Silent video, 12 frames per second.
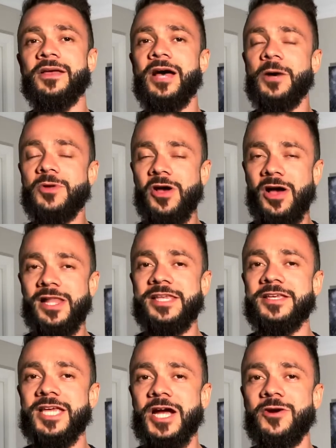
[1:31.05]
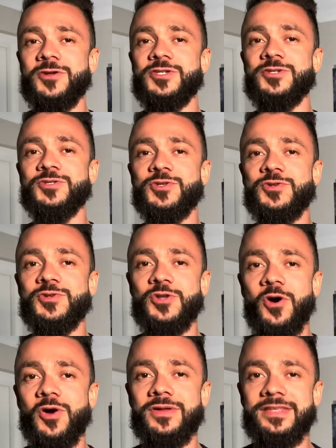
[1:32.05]
I would highly encourage you to
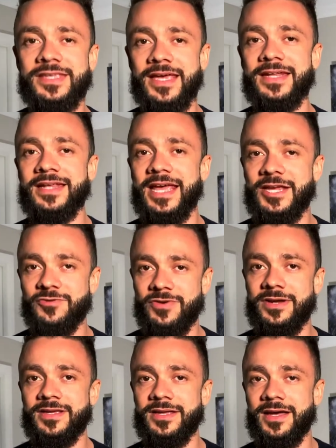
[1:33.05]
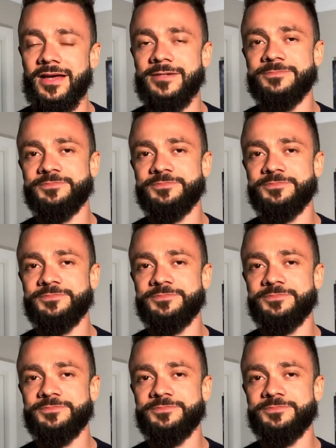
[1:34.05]
not get a credit card.